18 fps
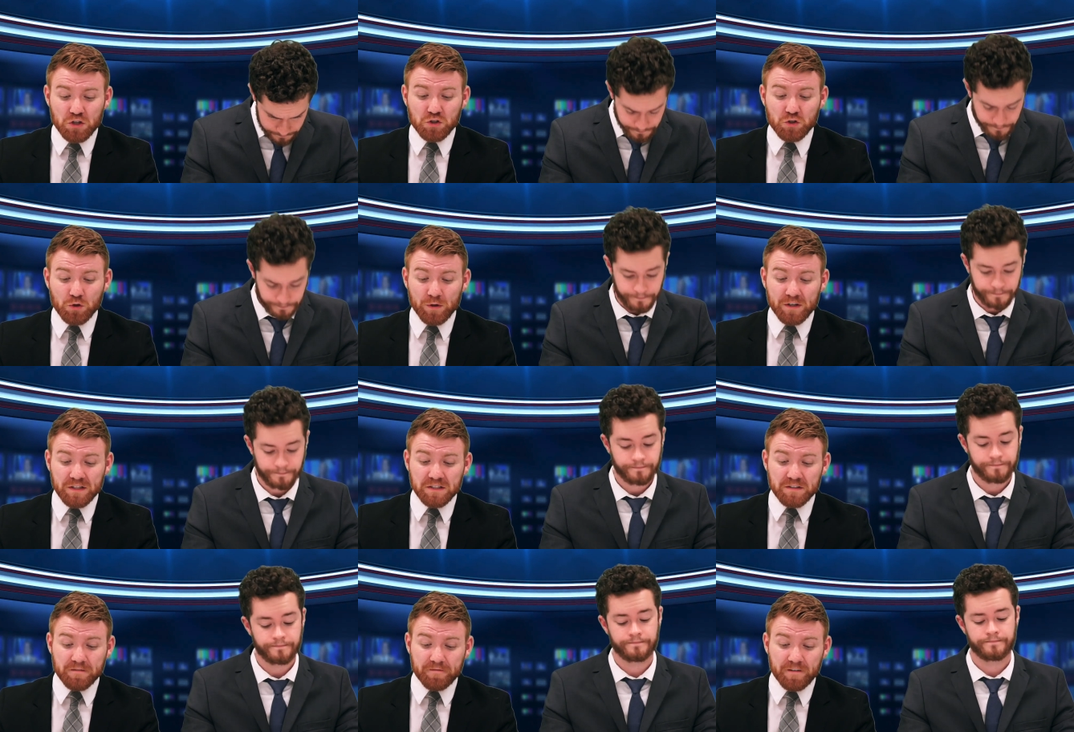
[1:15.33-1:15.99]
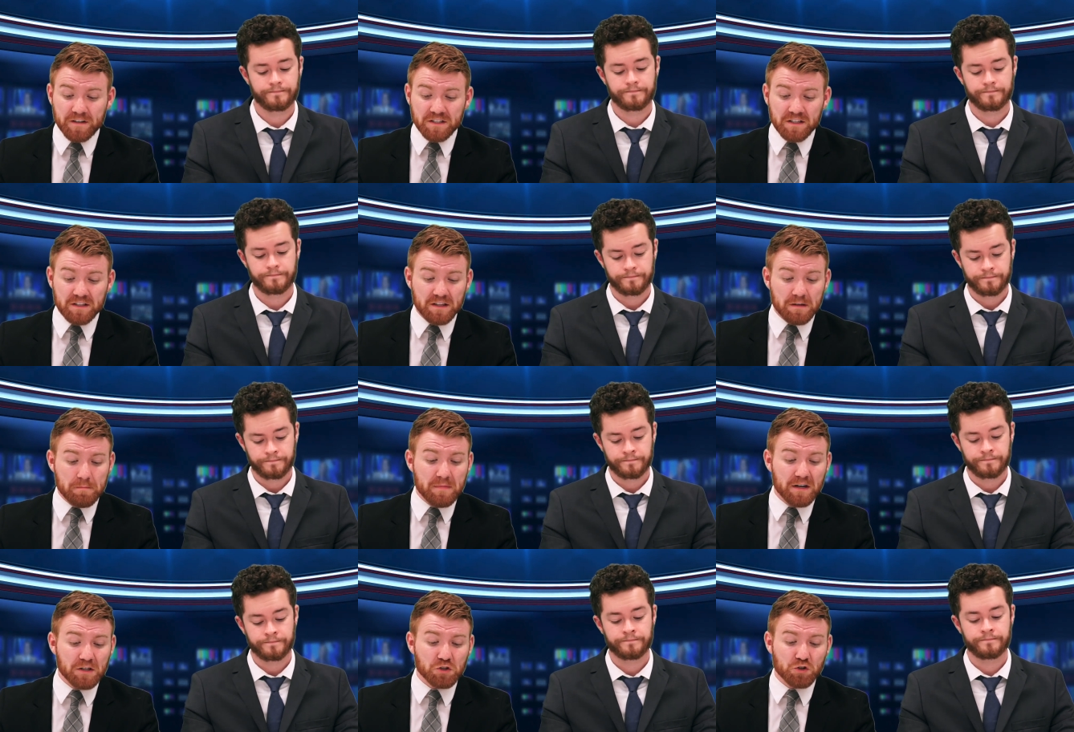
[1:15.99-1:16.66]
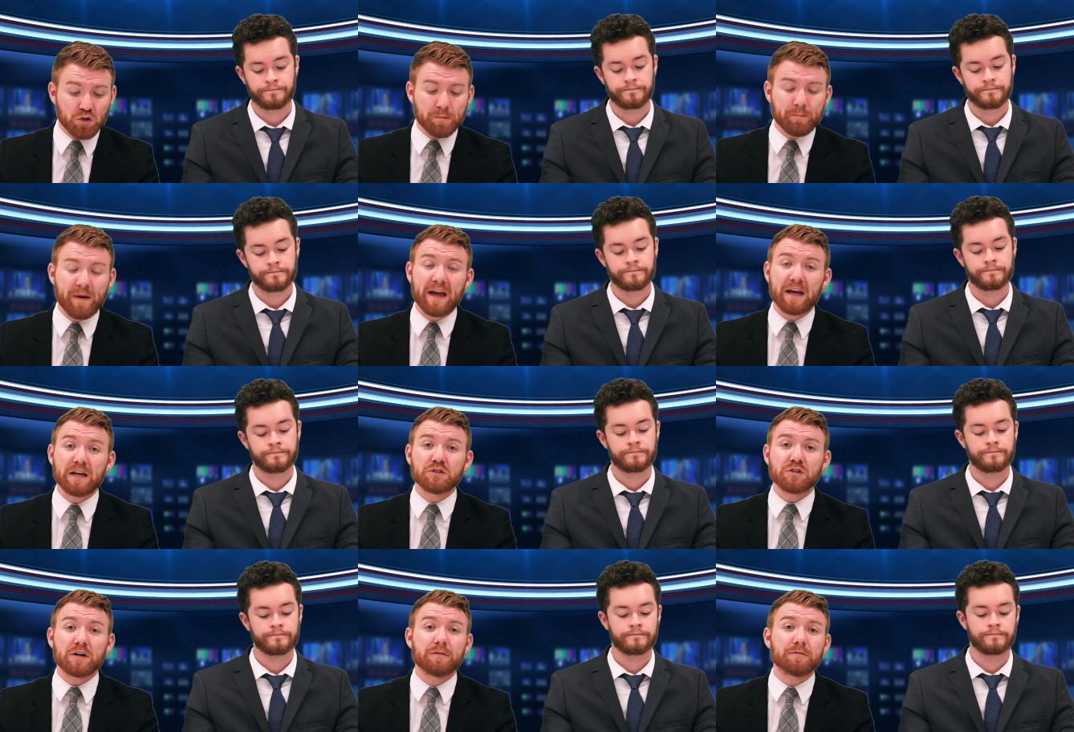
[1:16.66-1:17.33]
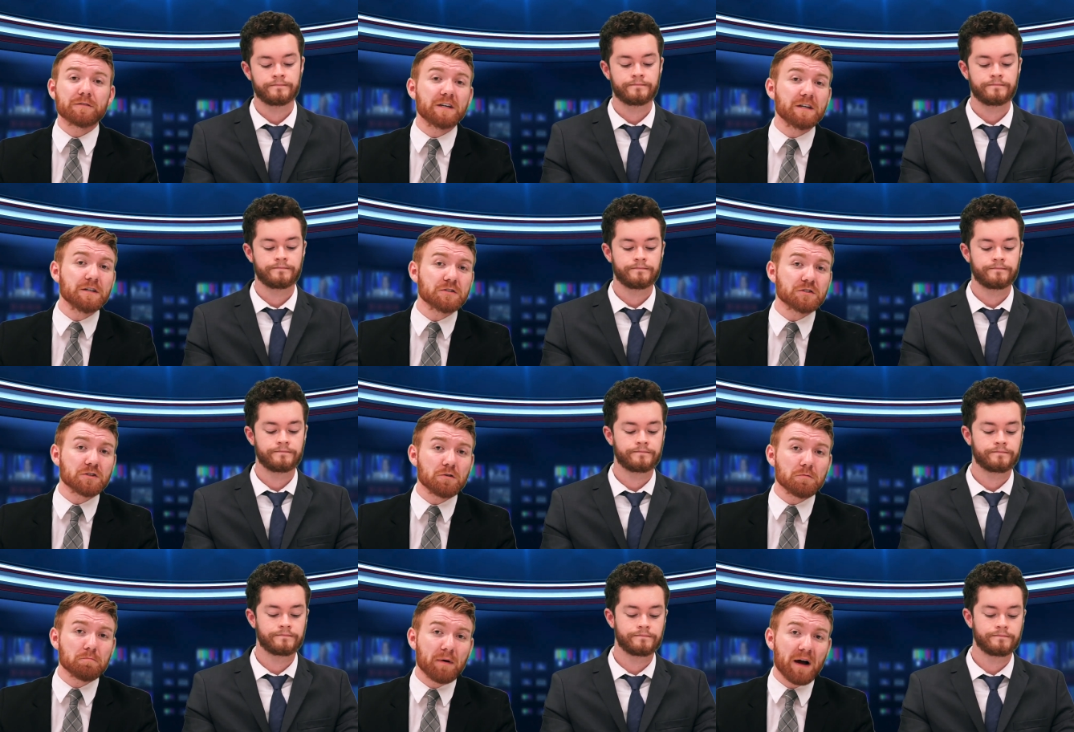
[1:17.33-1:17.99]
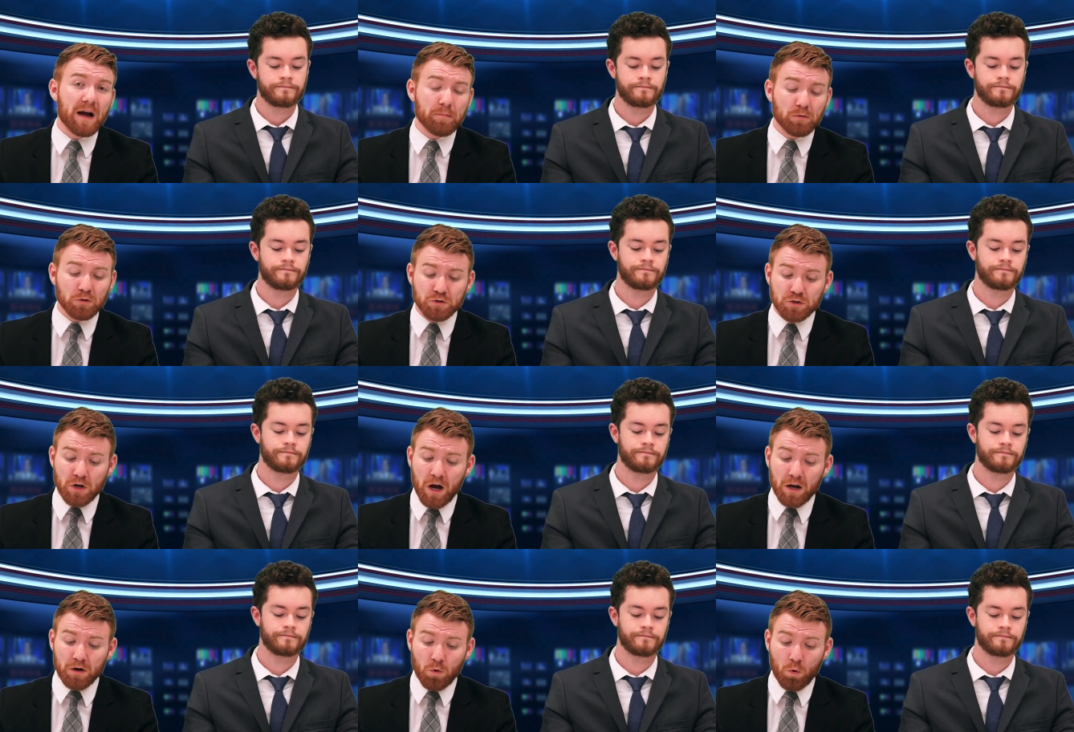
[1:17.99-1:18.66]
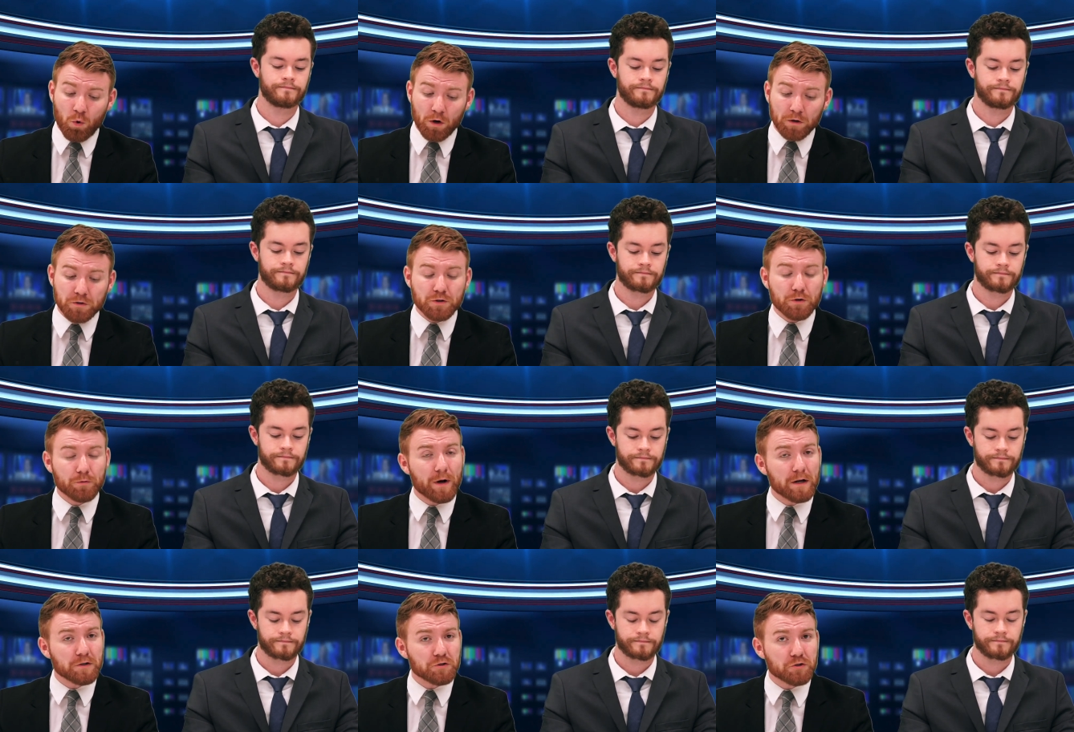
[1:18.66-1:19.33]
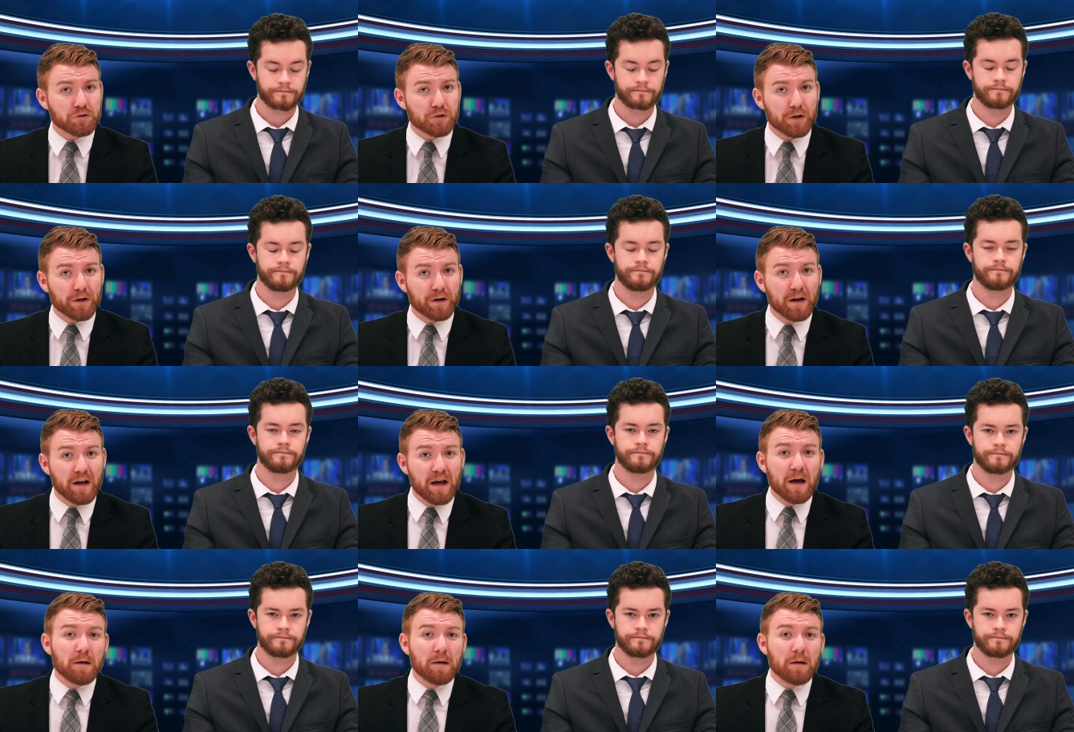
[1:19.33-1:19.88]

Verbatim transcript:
Speaker 1: Students, visit the ministry page of KeystoneBible.org to register.